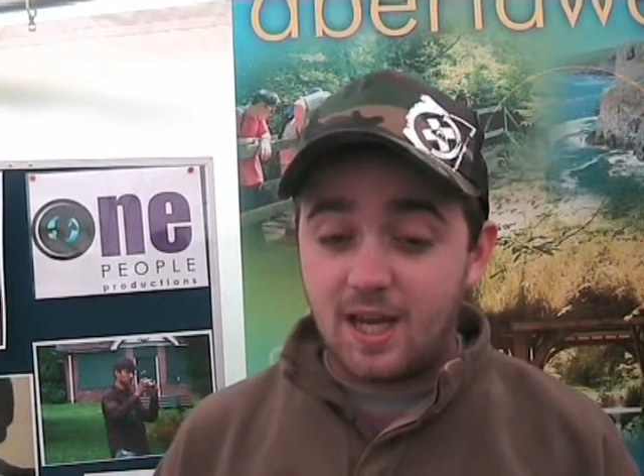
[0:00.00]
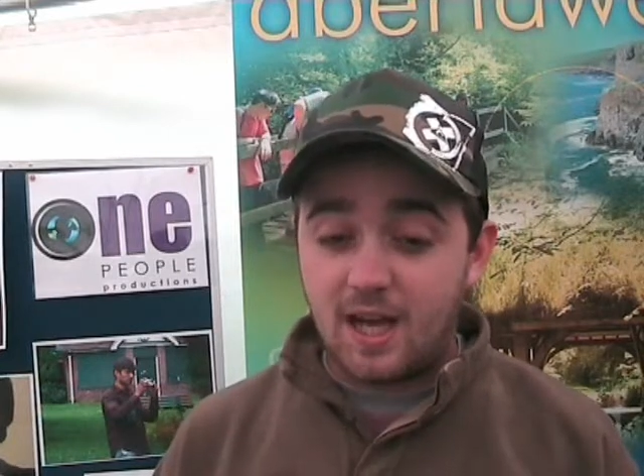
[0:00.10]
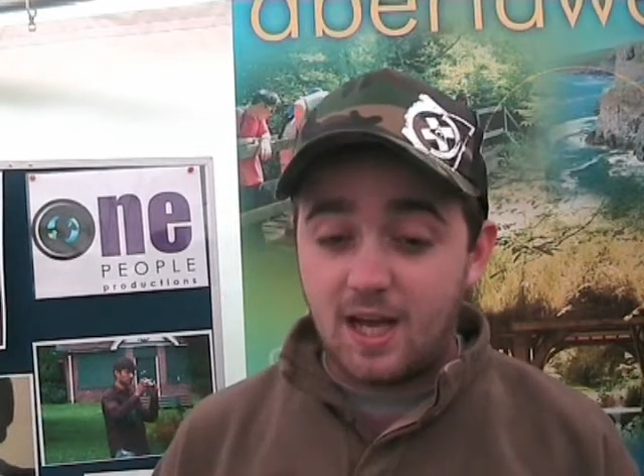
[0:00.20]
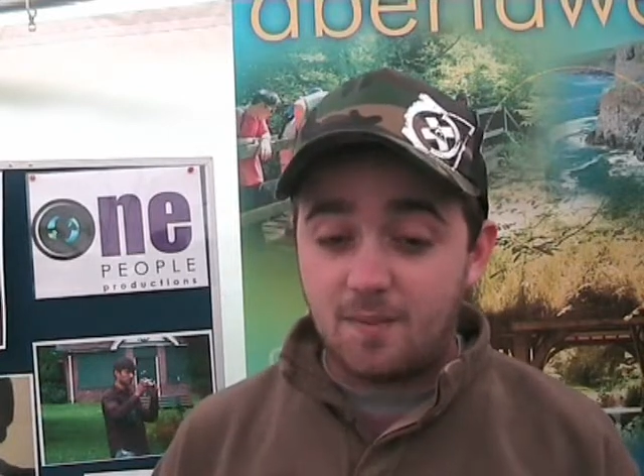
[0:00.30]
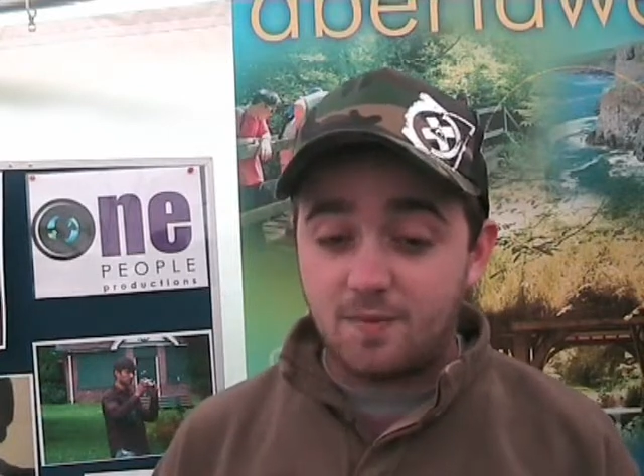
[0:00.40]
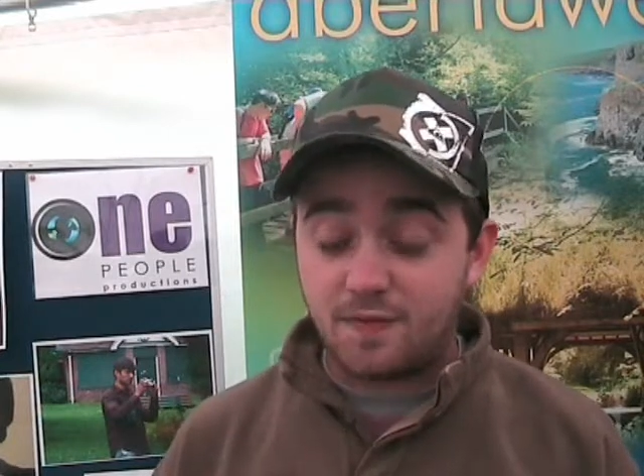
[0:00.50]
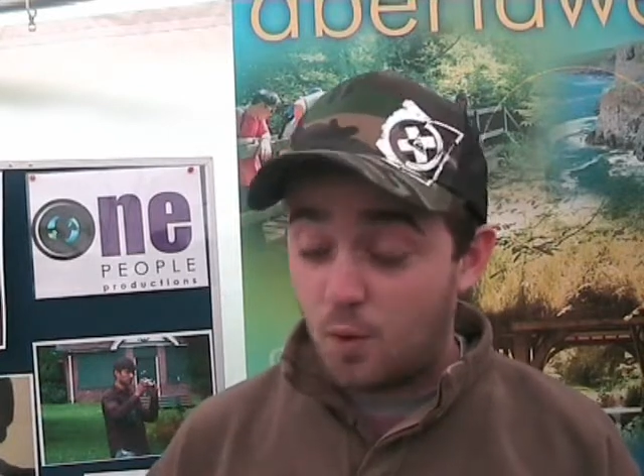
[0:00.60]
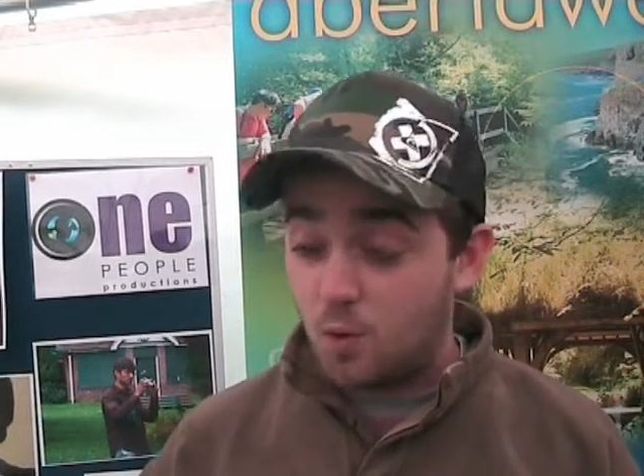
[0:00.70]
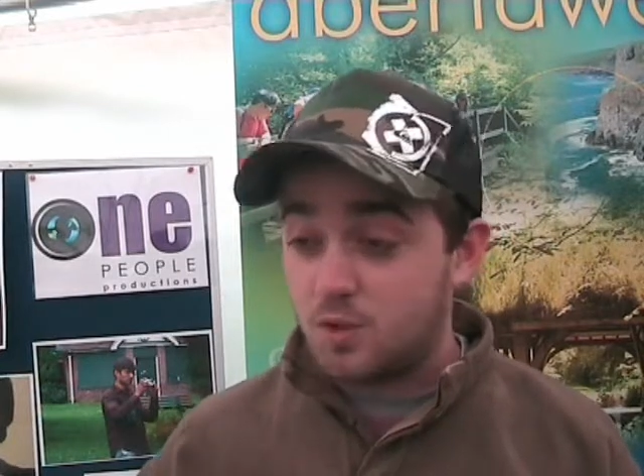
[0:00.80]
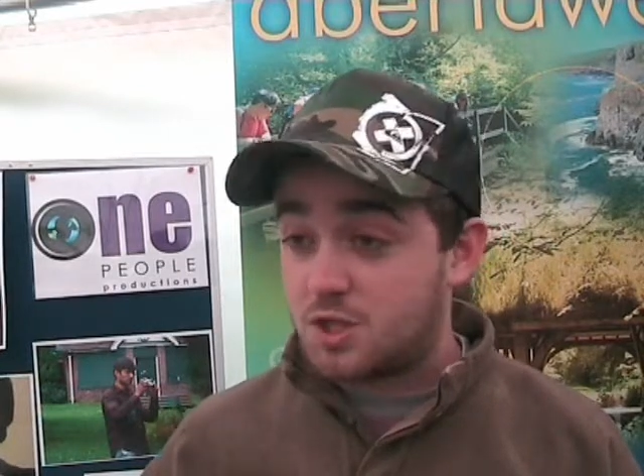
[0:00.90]
um,
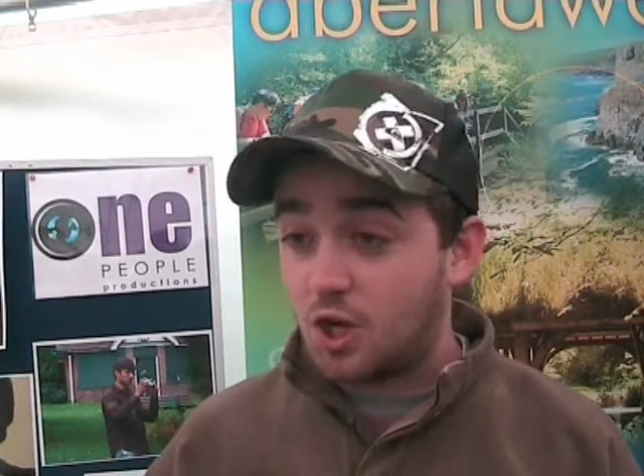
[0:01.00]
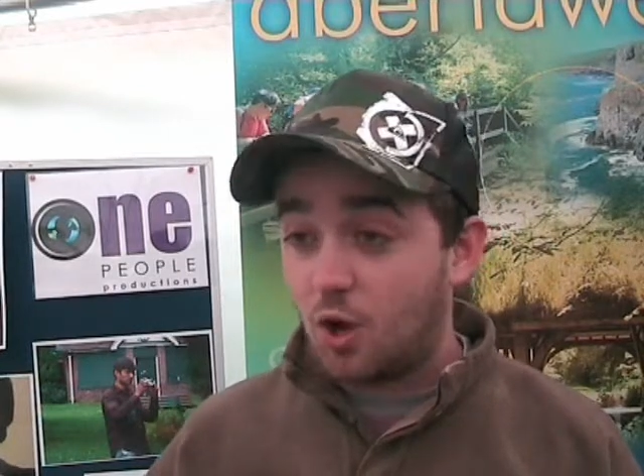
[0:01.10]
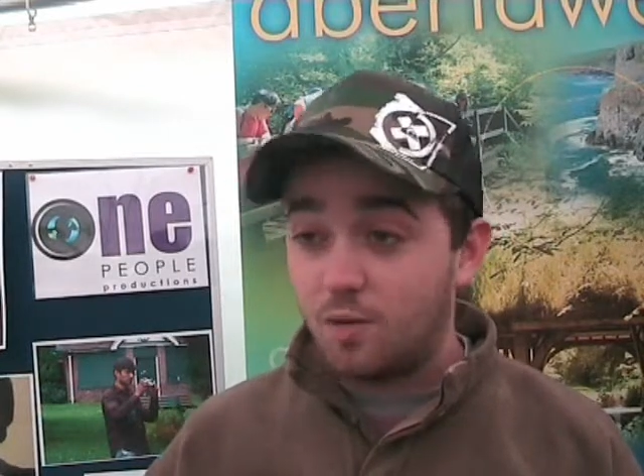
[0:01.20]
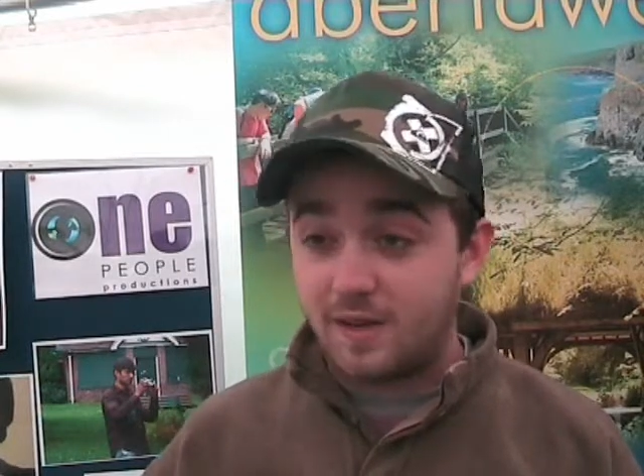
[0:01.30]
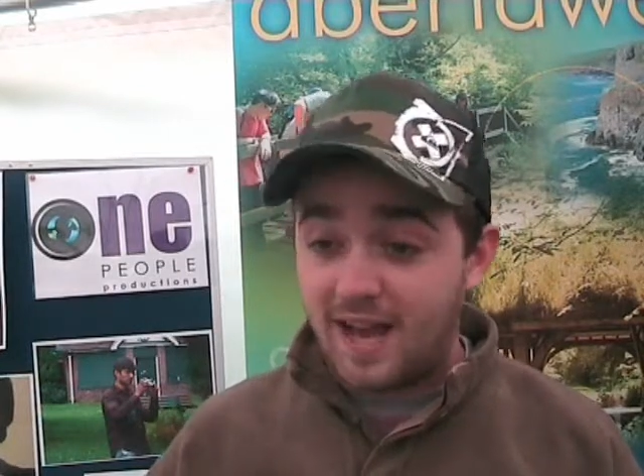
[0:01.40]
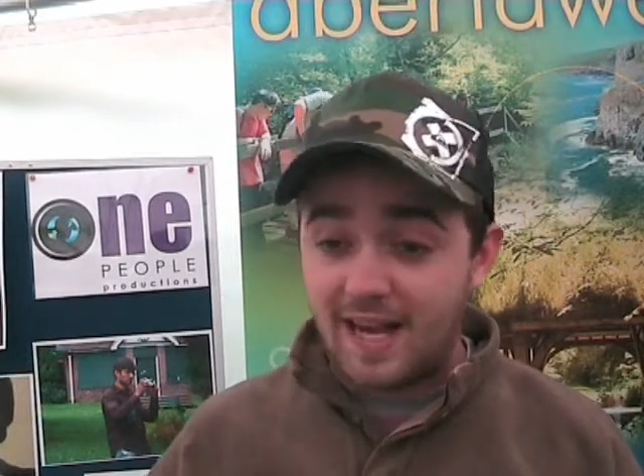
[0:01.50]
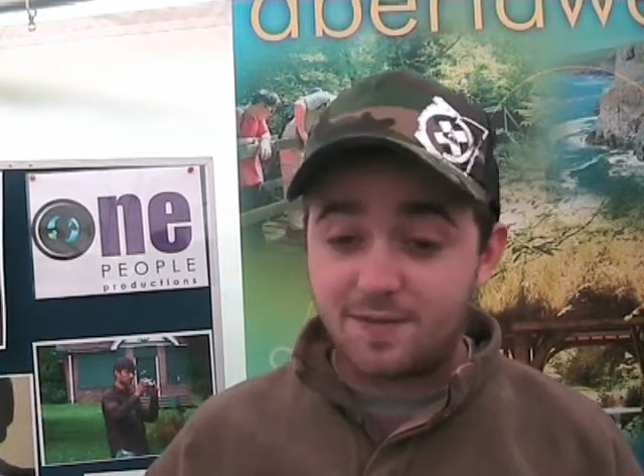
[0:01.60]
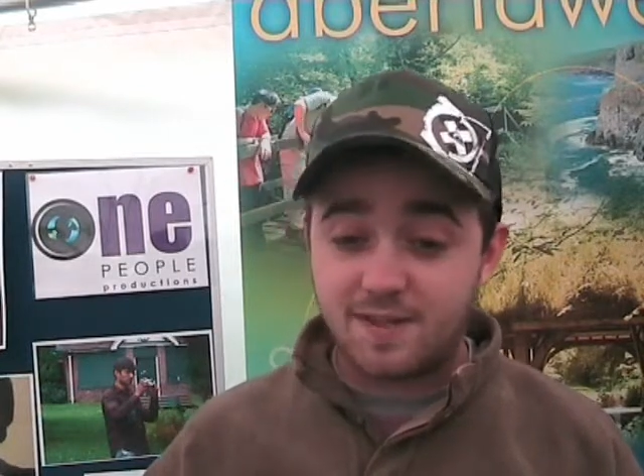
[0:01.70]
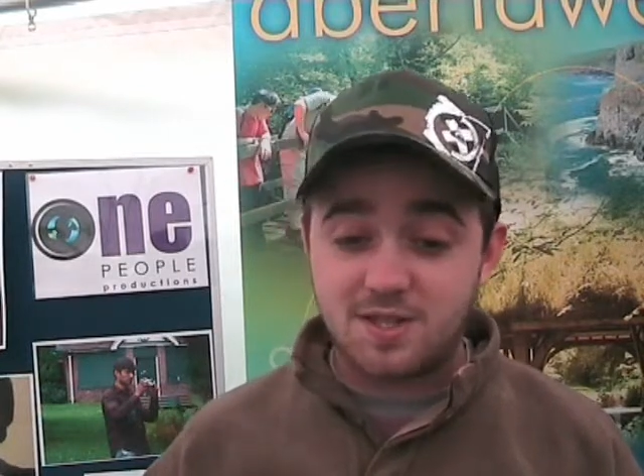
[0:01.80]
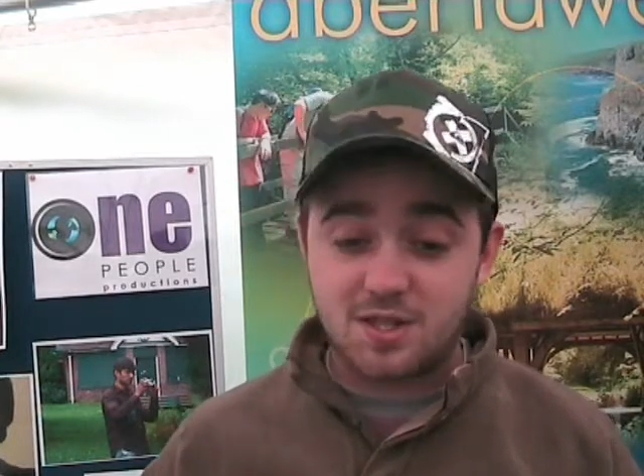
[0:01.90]
food, clothing,
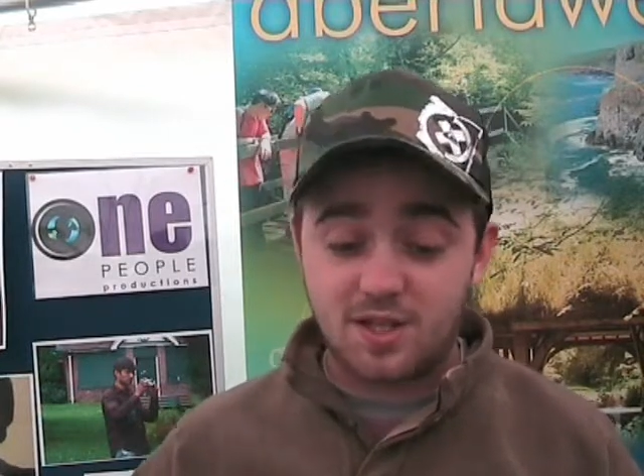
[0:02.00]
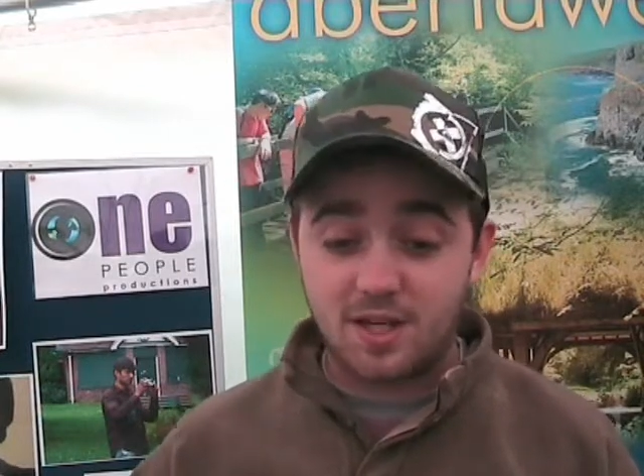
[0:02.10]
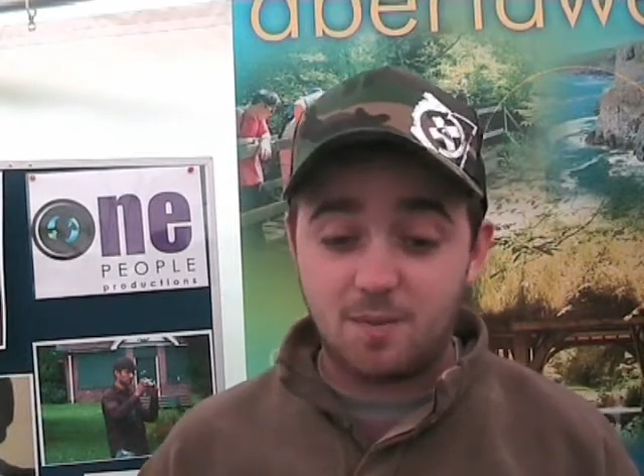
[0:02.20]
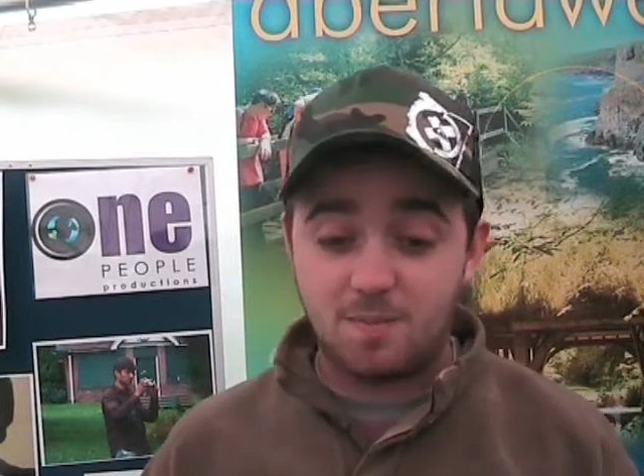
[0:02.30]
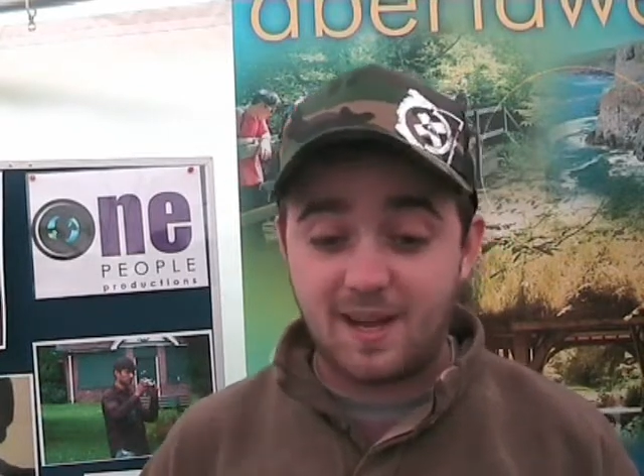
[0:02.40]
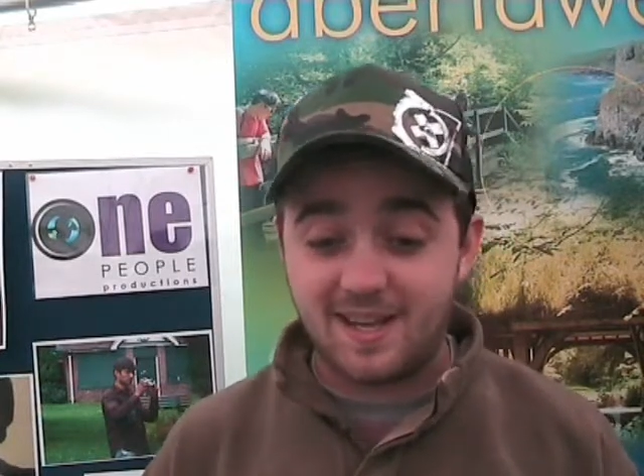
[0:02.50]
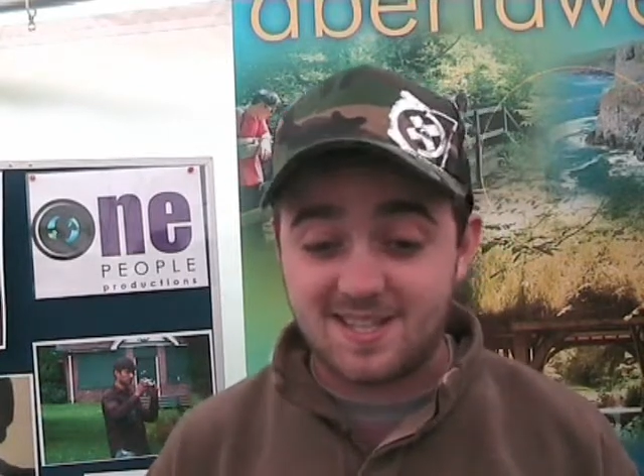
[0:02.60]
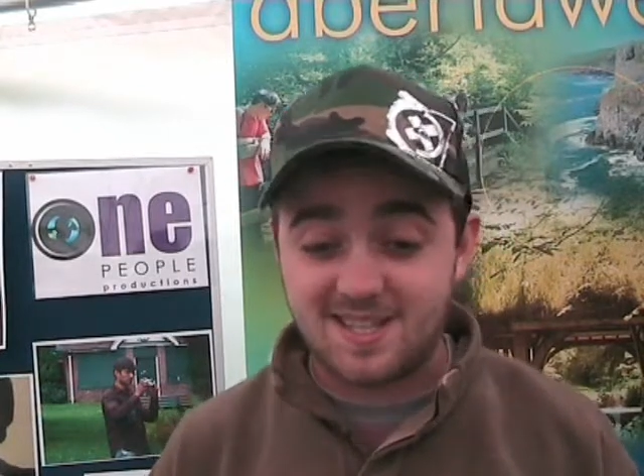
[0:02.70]
anything, so that you buy buying